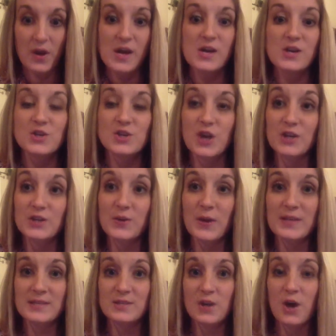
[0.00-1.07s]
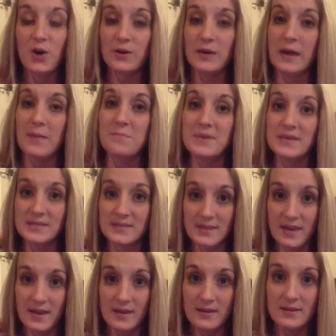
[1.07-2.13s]
She also has a dog named
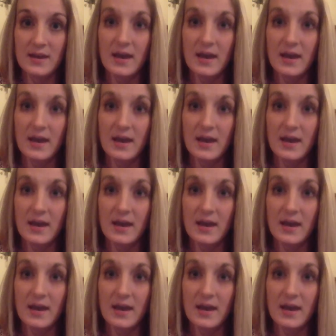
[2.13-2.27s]
Biscuit.